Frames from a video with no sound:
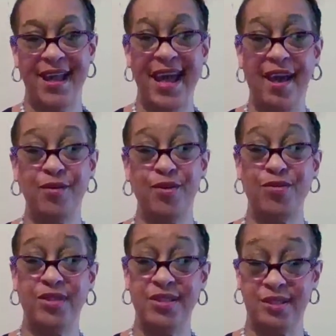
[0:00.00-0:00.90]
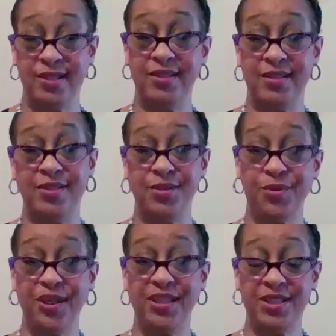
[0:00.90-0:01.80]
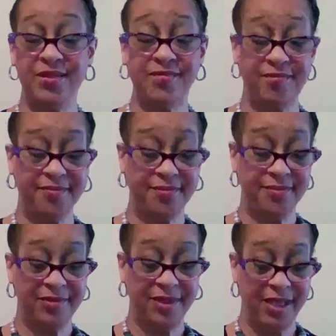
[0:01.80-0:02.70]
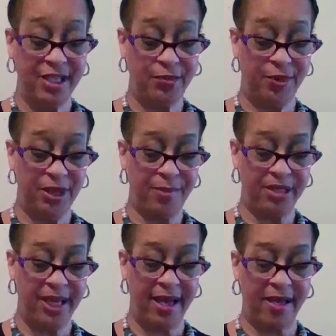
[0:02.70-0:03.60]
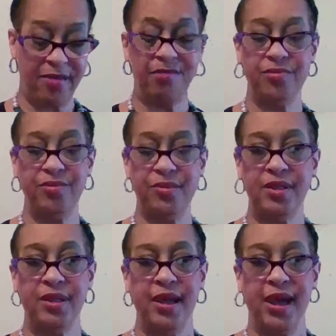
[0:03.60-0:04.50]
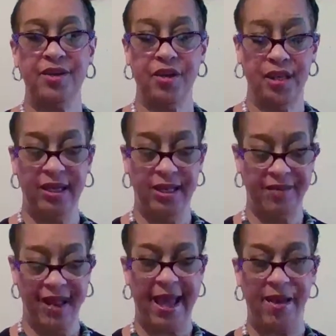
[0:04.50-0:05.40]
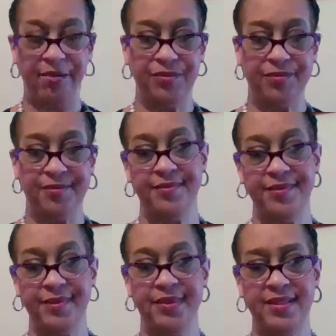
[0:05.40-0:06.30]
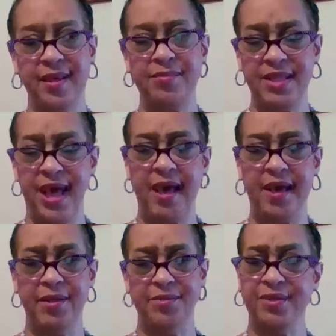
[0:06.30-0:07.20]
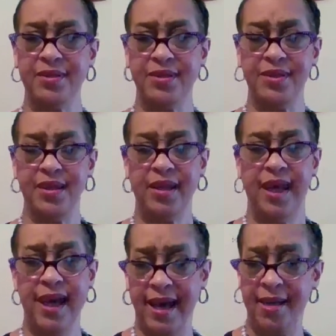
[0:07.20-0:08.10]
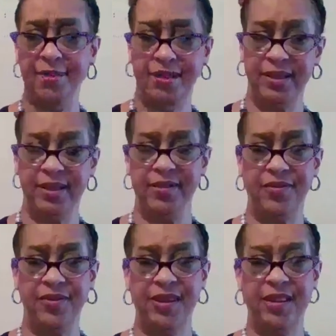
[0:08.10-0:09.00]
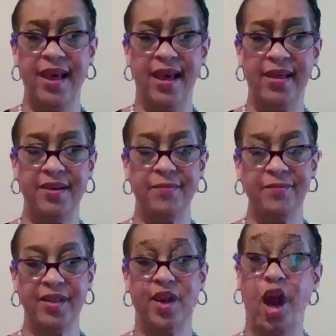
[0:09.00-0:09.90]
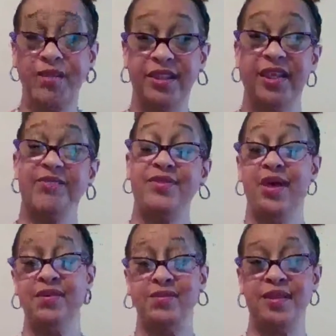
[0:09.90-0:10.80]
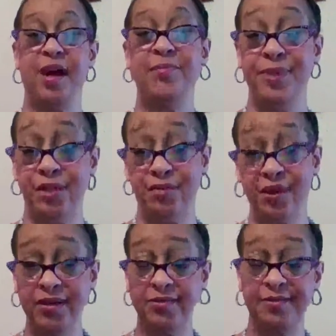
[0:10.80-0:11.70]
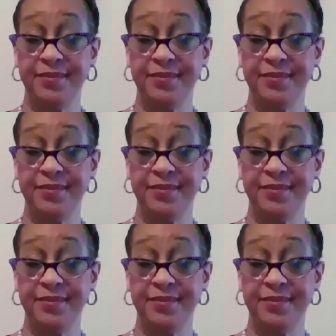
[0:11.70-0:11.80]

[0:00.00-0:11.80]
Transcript: How you see a situation is pretty much how you're going to live it out. And sometimes I believe that God gives us a mirror